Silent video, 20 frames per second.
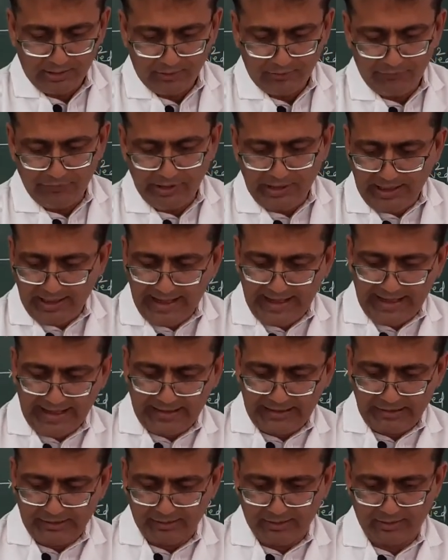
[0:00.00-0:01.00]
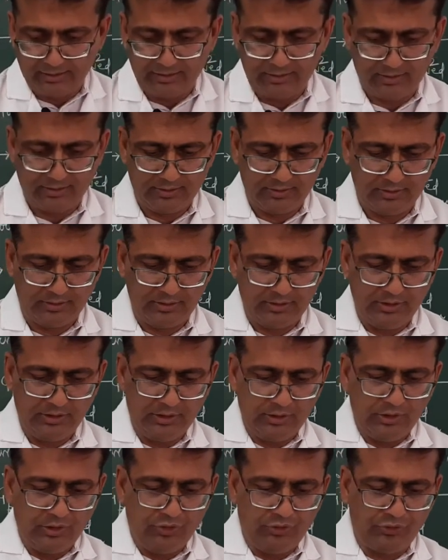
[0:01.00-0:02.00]
We will add
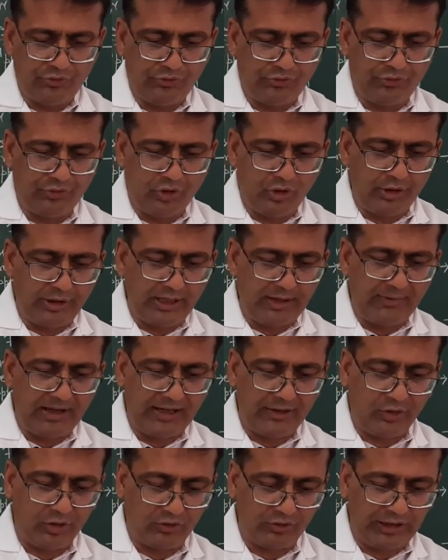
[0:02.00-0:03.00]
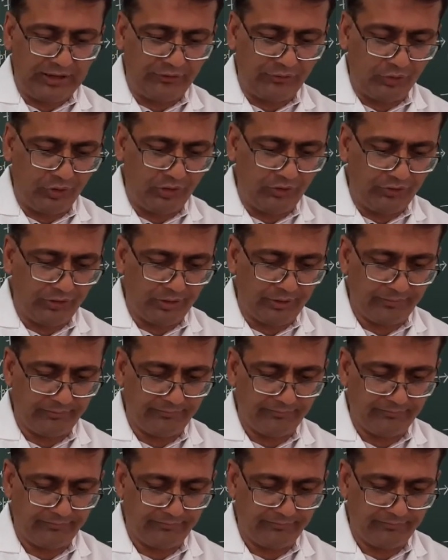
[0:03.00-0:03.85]
sodium hydroxide solution